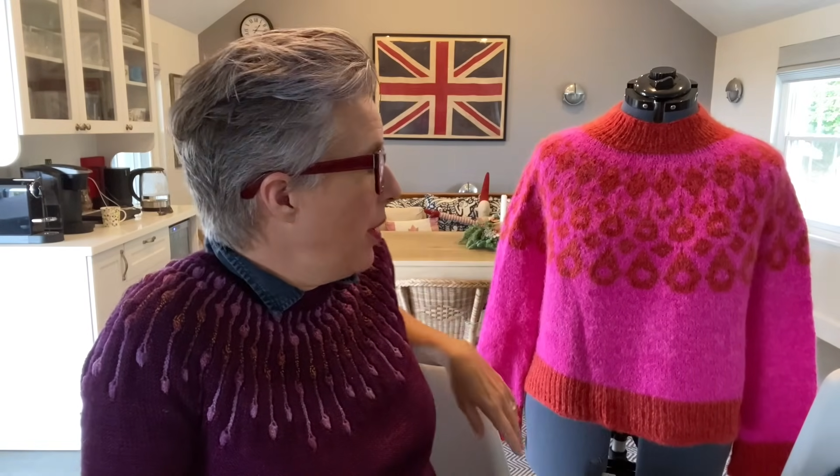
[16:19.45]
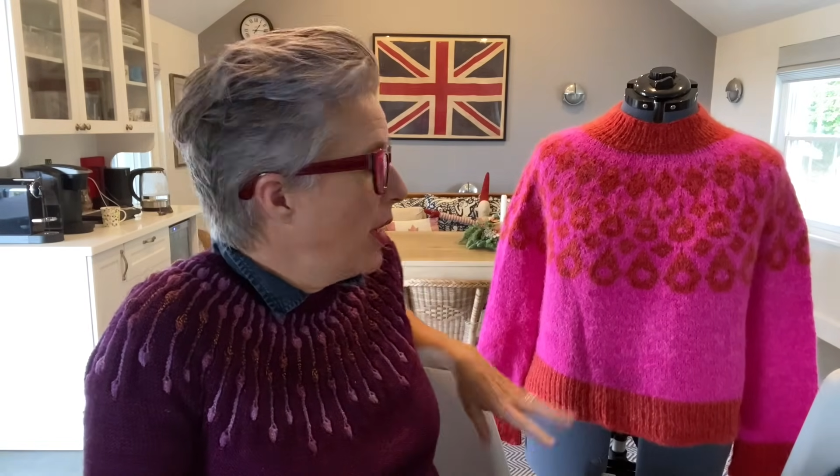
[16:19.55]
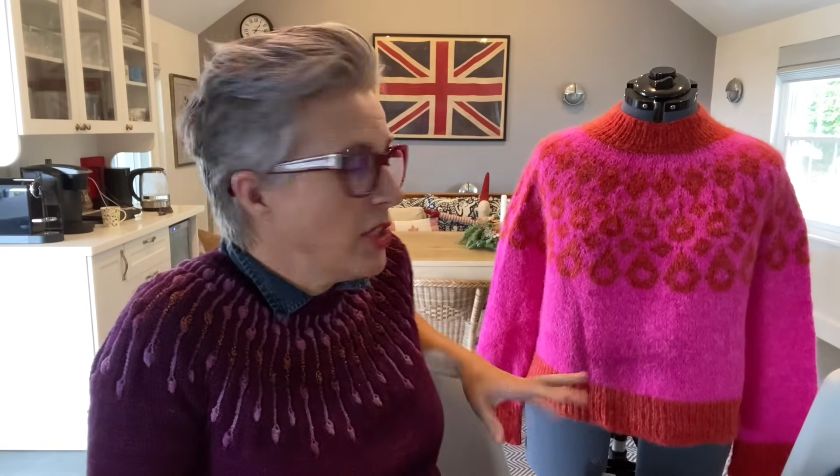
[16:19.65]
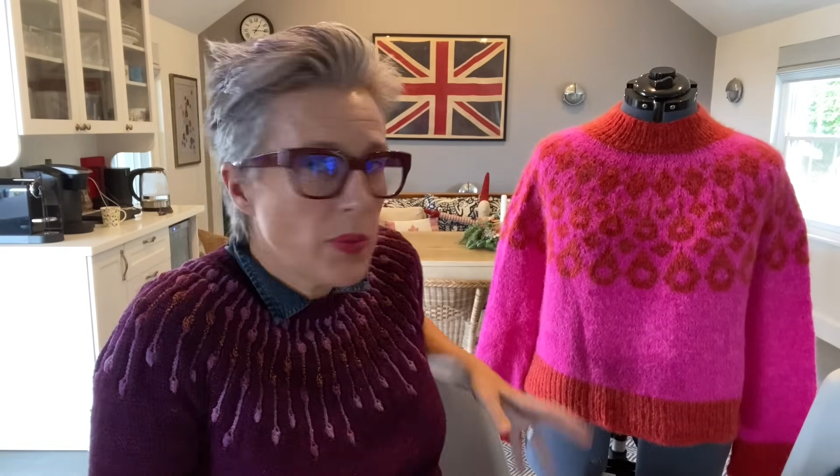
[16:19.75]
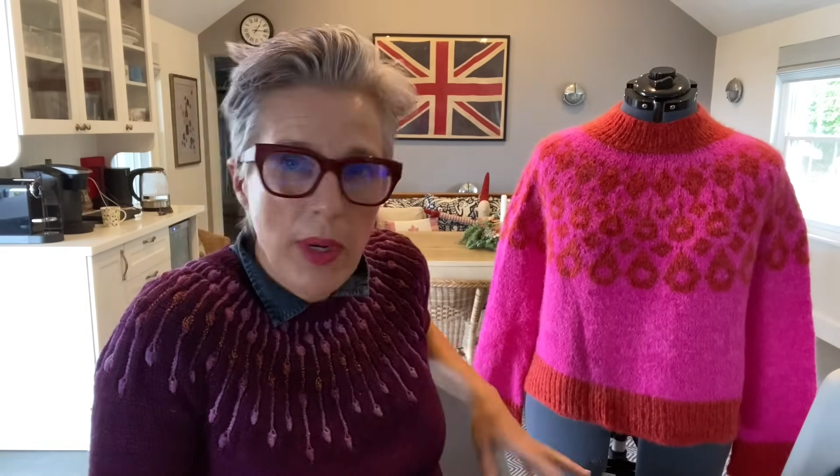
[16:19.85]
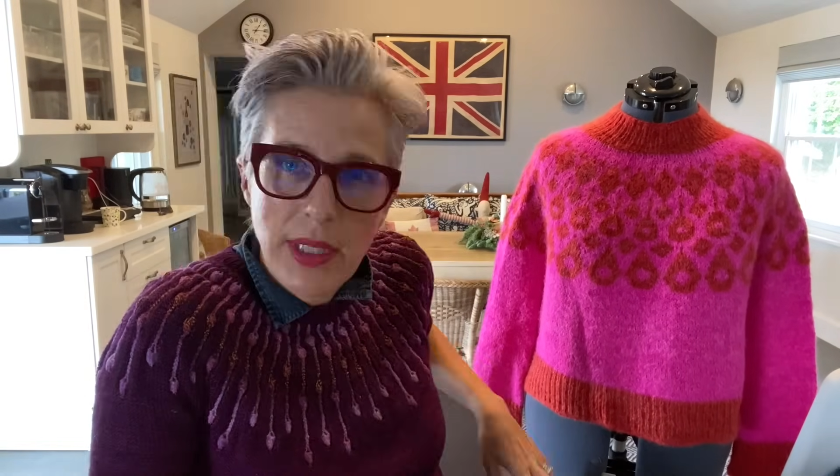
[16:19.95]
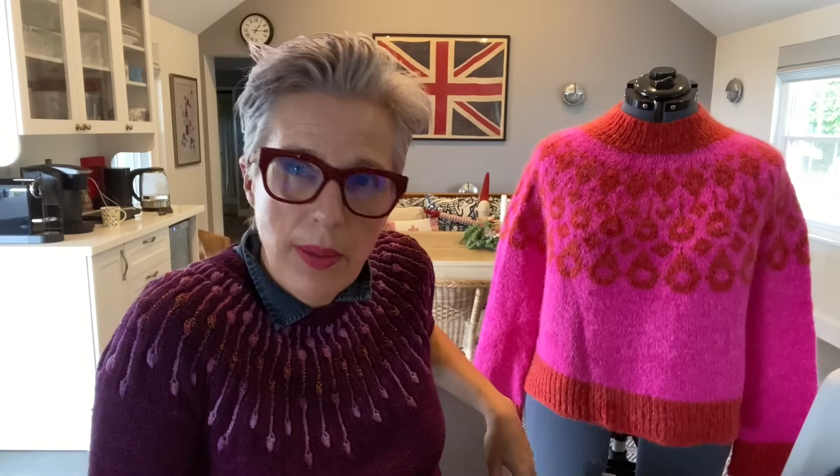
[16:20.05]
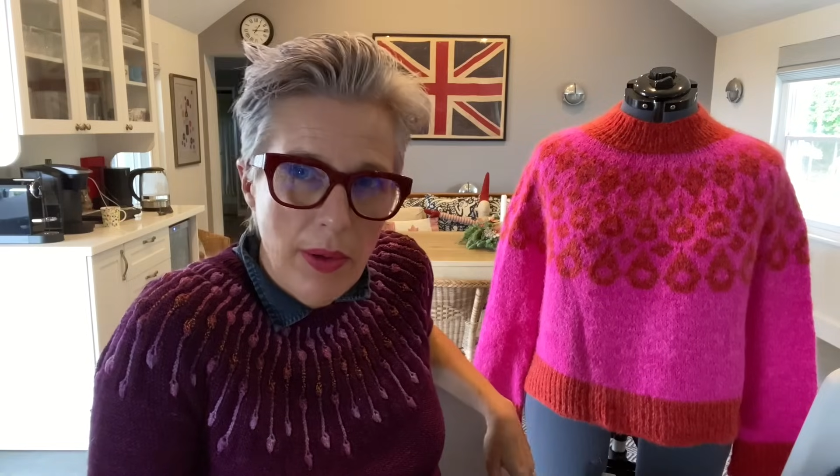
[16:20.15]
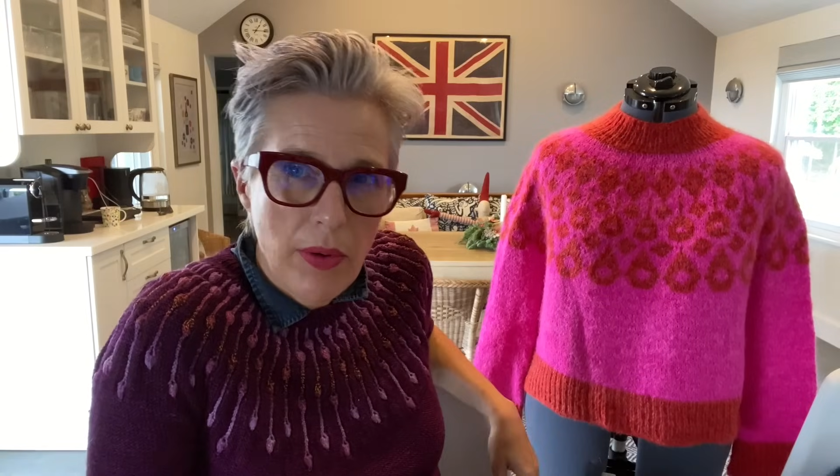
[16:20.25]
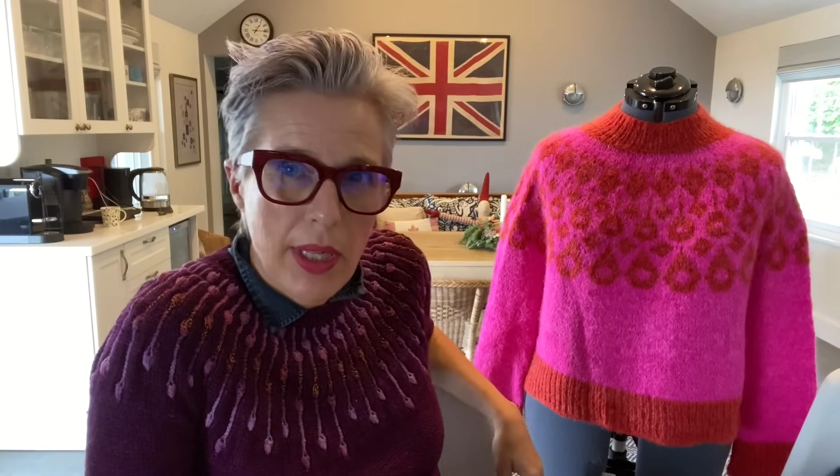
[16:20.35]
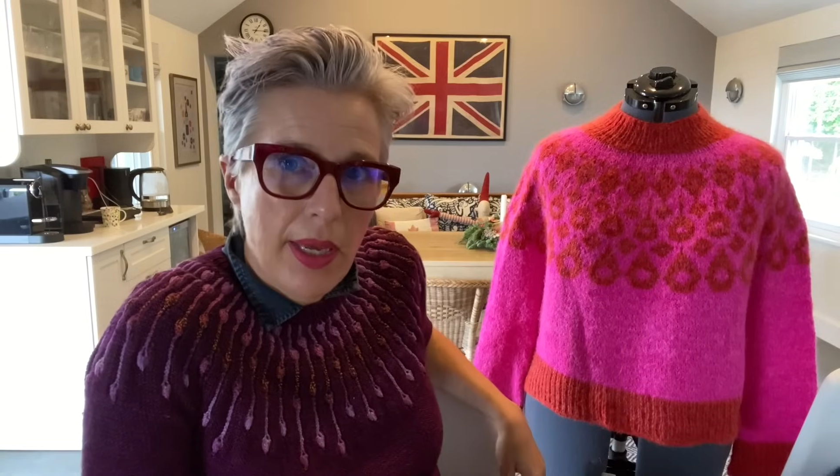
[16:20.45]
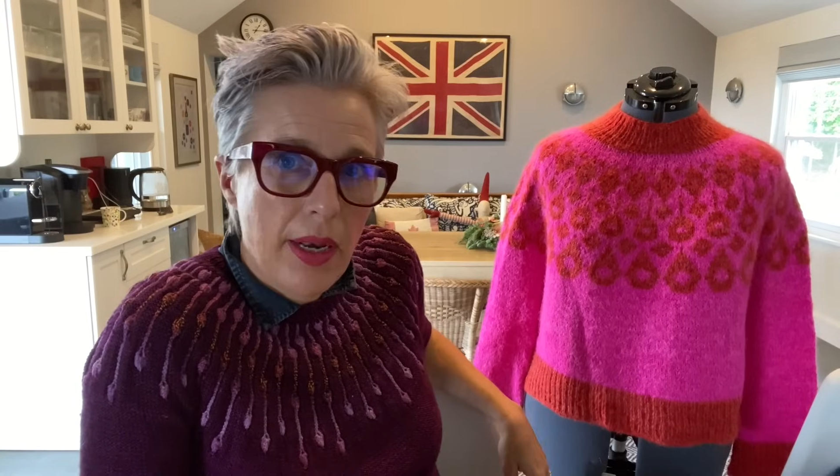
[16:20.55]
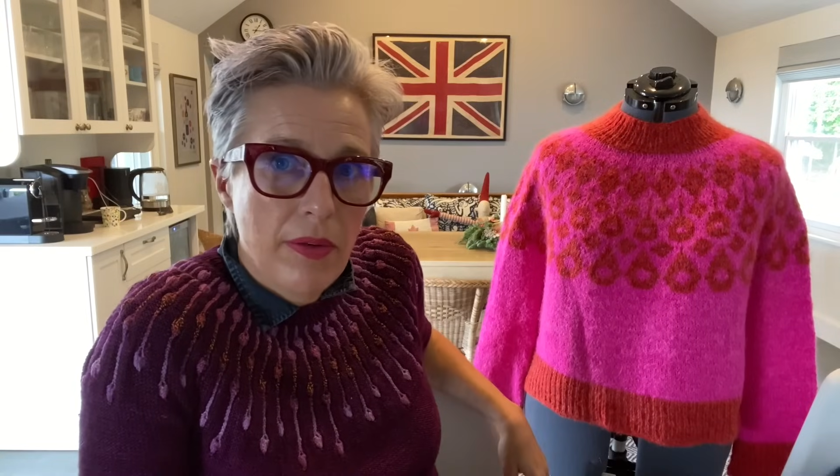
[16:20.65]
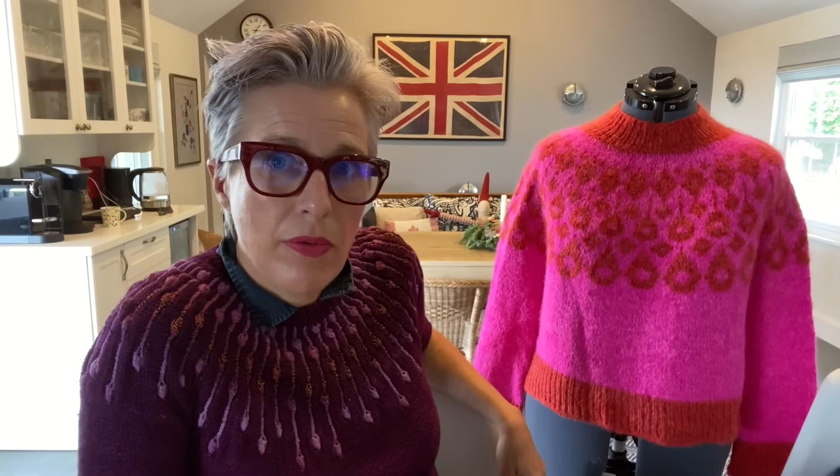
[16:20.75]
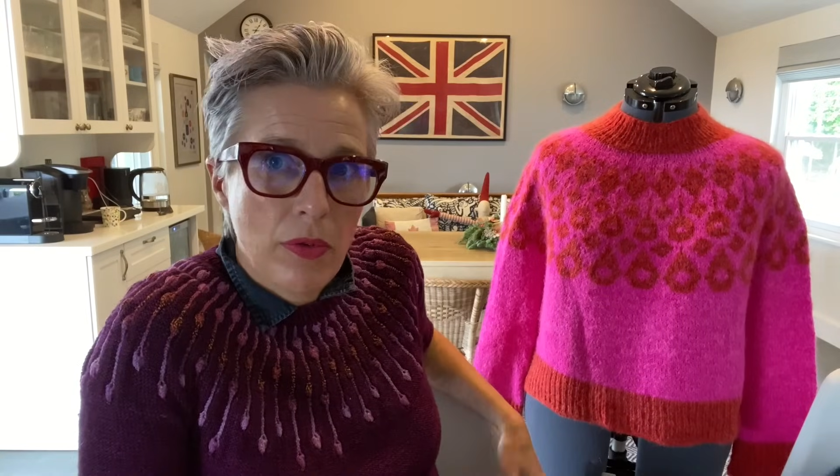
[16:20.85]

I just wanted something really kind of